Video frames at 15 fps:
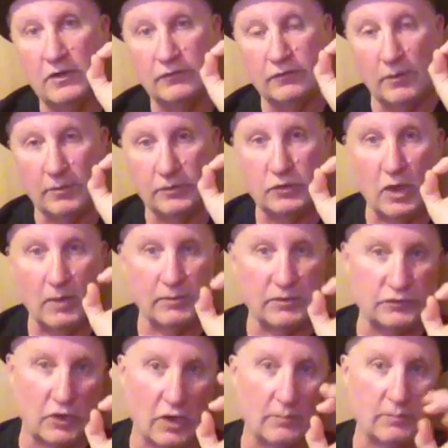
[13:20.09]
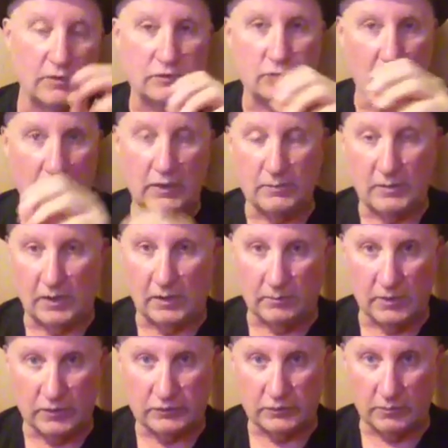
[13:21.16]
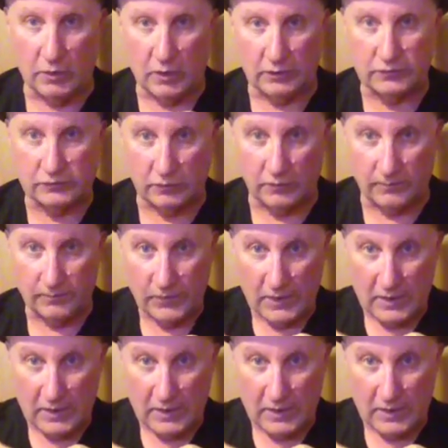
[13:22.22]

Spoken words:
from Atomic Zombie, so I can make a mixer box. So